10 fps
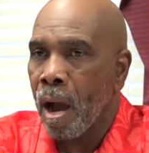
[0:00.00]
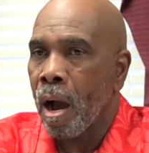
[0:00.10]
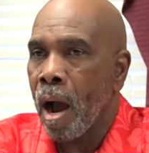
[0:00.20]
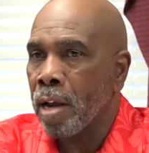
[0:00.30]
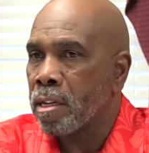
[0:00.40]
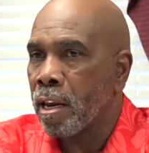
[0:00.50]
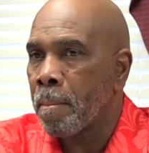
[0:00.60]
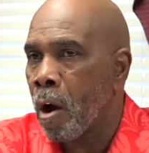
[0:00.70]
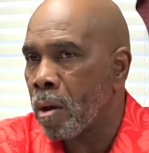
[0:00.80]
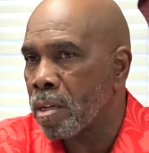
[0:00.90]
I tell
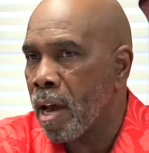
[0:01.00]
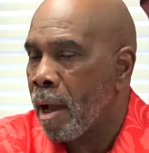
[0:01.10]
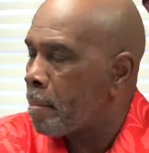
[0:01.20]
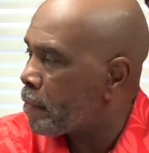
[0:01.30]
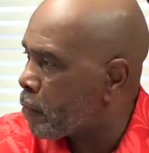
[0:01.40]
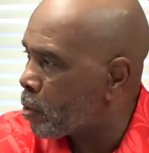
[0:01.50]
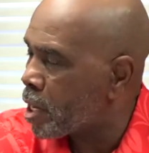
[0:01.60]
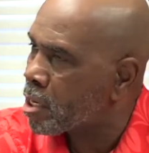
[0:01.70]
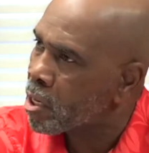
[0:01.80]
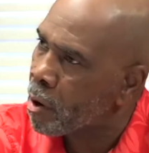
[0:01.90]
them all the time, before
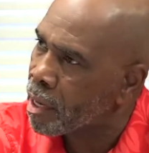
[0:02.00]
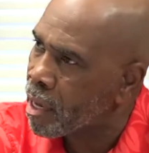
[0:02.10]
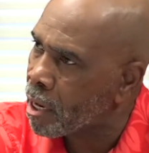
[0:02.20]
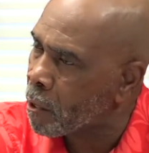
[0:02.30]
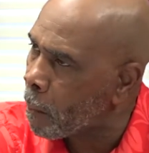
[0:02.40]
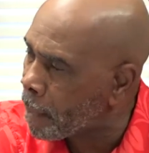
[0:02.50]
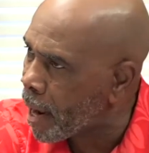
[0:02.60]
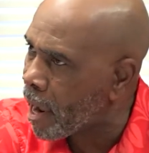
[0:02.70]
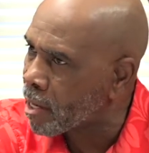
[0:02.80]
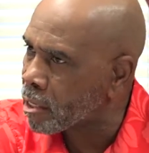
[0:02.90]
they started that no
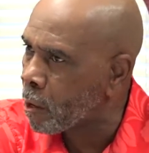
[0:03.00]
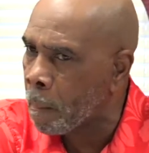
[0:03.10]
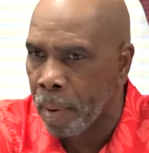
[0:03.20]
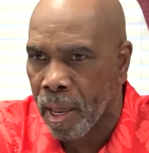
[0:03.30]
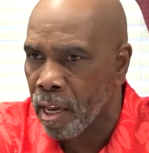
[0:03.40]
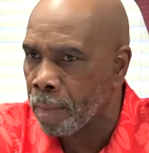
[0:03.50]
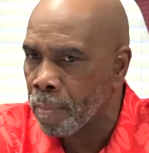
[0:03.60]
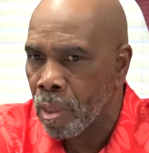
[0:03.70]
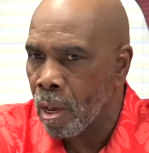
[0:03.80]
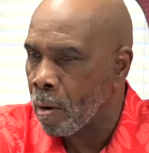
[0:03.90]
pass, no play,
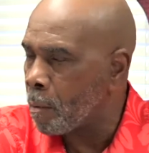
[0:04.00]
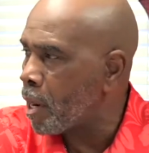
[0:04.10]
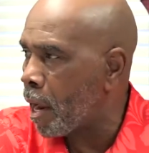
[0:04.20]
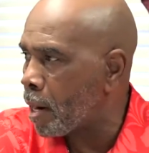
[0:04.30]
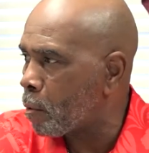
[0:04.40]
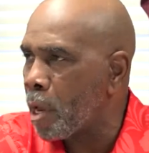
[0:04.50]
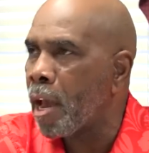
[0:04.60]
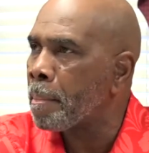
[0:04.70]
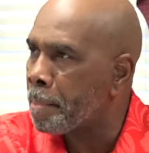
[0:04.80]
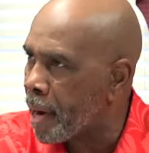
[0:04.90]
we
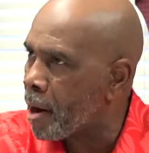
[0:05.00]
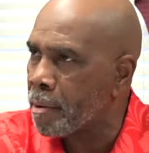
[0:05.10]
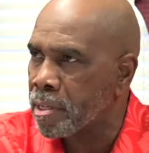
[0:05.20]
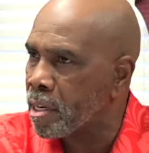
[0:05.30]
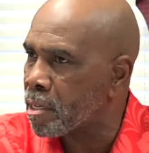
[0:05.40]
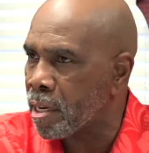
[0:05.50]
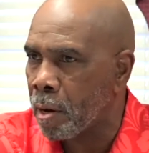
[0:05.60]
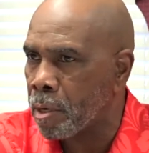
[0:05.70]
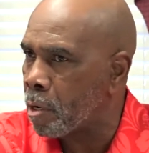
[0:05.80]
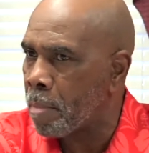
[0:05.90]
had parents that
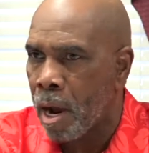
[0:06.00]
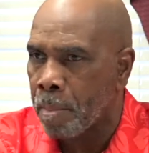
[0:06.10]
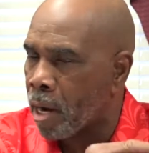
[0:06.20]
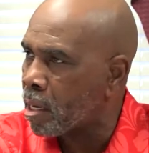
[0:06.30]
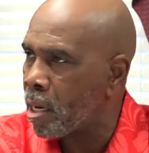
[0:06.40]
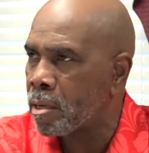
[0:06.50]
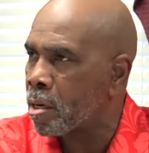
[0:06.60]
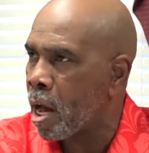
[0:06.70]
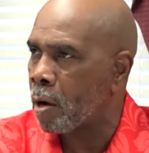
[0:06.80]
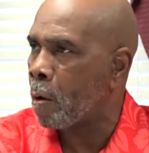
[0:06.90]
said, you know, my kids are
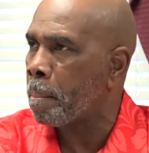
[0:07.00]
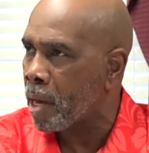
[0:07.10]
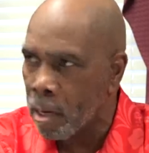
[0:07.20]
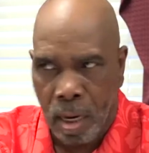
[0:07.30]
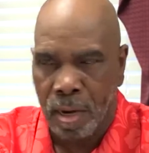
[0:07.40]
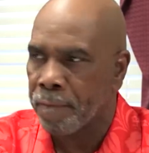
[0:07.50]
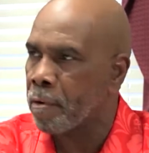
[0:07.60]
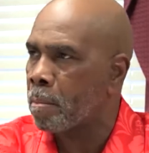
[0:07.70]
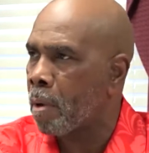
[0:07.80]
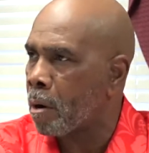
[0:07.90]
not going to play any
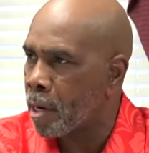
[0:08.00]
football.